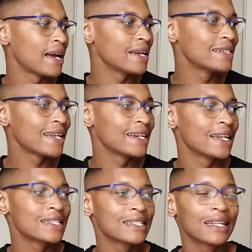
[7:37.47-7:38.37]

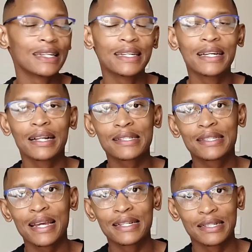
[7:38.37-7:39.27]
international legal
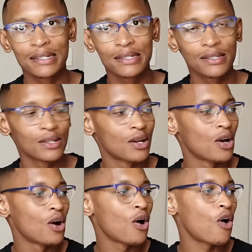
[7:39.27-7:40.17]
status
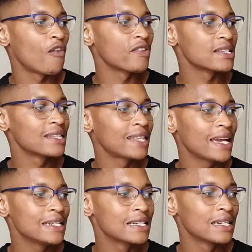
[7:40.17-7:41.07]
of a
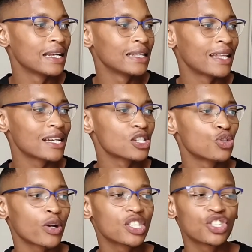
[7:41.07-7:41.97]
state that is
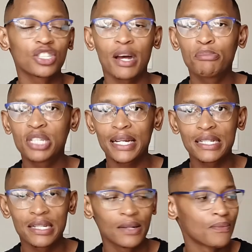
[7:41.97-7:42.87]
not
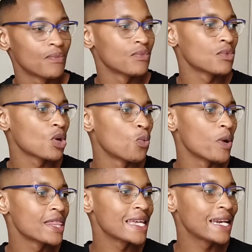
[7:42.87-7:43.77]
subject
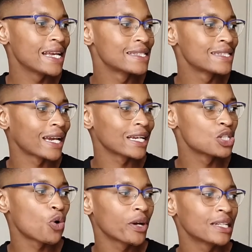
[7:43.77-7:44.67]
within its
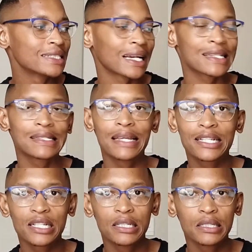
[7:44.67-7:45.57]
territorial
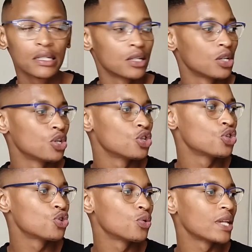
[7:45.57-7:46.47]
jurisdiction
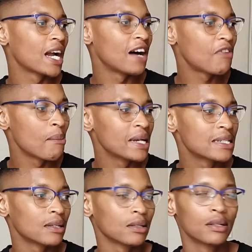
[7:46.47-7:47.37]
to the
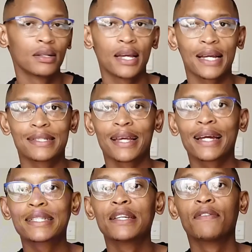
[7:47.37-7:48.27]
governmental,
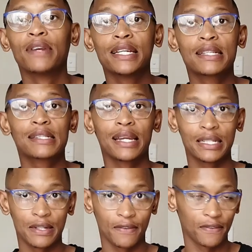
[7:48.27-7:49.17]
executive,
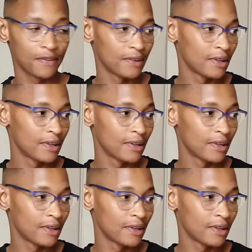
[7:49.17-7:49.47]
legislative,